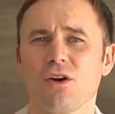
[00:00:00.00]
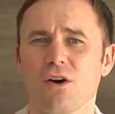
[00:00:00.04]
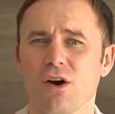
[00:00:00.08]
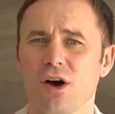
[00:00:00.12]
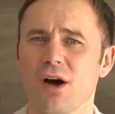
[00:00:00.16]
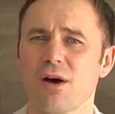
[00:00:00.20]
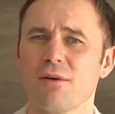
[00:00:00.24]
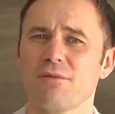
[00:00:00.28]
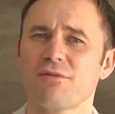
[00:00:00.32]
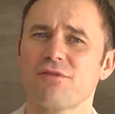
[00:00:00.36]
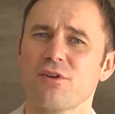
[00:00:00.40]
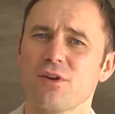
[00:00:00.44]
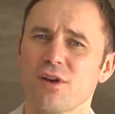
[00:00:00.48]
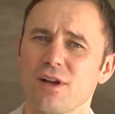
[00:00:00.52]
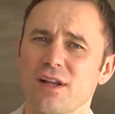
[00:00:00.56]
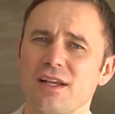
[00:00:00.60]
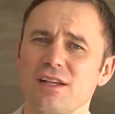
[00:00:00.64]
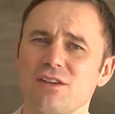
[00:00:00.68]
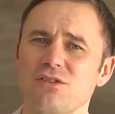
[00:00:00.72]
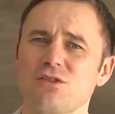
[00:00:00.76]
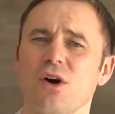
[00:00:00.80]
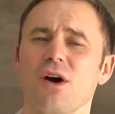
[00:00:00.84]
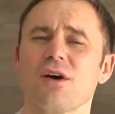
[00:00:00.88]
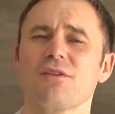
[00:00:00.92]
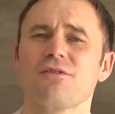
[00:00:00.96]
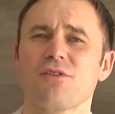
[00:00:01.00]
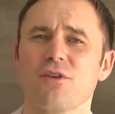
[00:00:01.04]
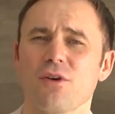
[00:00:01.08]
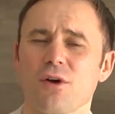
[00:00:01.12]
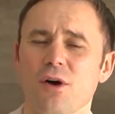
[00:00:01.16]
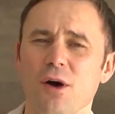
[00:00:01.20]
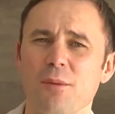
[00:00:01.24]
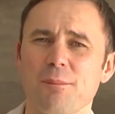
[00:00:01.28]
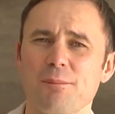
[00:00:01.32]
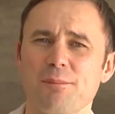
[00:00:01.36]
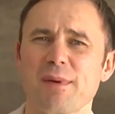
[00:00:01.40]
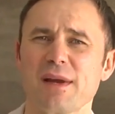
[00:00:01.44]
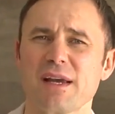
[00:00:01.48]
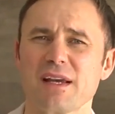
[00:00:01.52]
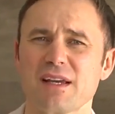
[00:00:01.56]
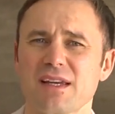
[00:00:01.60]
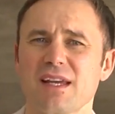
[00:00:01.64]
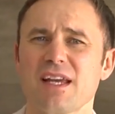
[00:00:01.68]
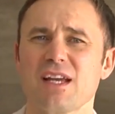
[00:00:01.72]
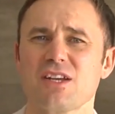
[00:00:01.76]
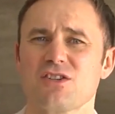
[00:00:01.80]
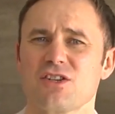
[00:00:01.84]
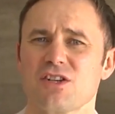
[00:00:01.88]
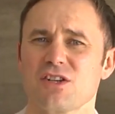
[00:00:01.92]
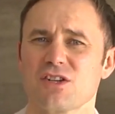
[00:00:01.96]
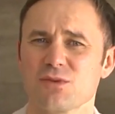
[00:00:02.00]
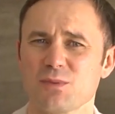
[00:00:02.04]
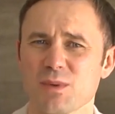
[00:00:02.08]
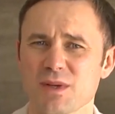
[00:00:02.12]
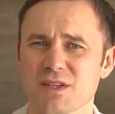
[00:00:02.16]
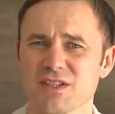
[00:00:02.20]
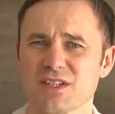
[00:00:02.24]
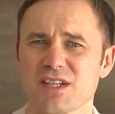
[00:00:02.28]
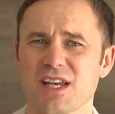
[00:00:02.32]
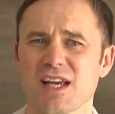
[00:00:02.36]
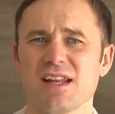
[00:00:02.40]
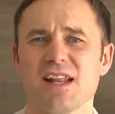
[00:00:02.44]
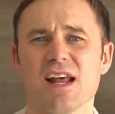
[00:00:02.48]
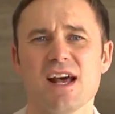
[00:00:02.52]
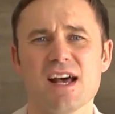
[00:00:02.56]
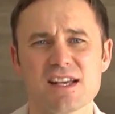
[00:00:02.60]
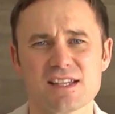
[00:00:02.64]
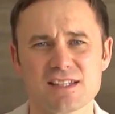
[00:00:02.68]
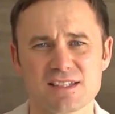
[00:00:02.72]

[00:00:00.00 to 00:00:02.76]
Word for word: uh, for lead time for a big kitchen, because once again,